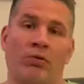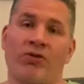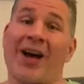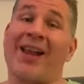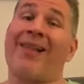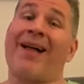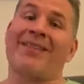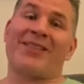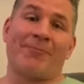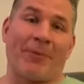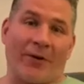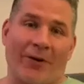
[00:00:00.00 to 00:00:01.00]
She's got a lot of
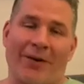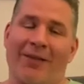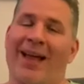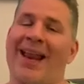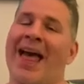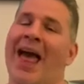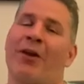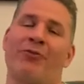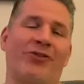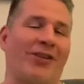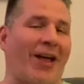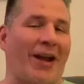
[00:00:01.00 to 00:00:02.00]
spirit, a lot of
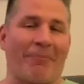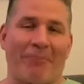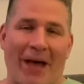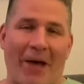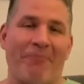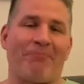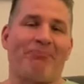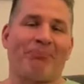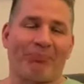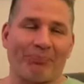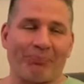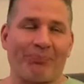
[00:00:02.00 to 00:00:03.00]
energy, a lot of pep,
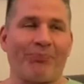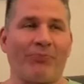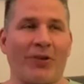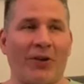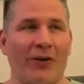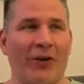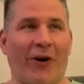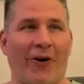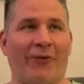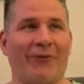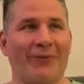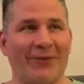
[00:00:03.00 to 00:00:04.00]
you
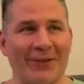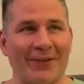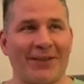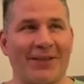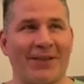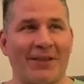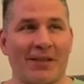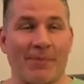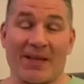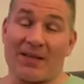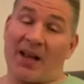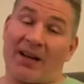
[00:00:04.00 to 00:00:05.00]
know.
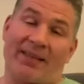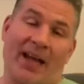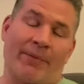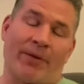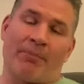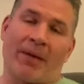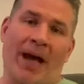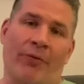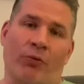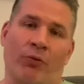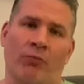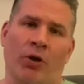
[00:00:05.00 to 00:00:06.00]
Spend a lot of time in the
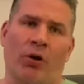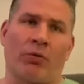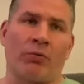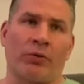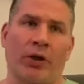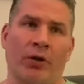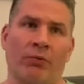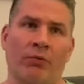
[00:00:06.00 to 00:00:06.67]
bathroom though, you know.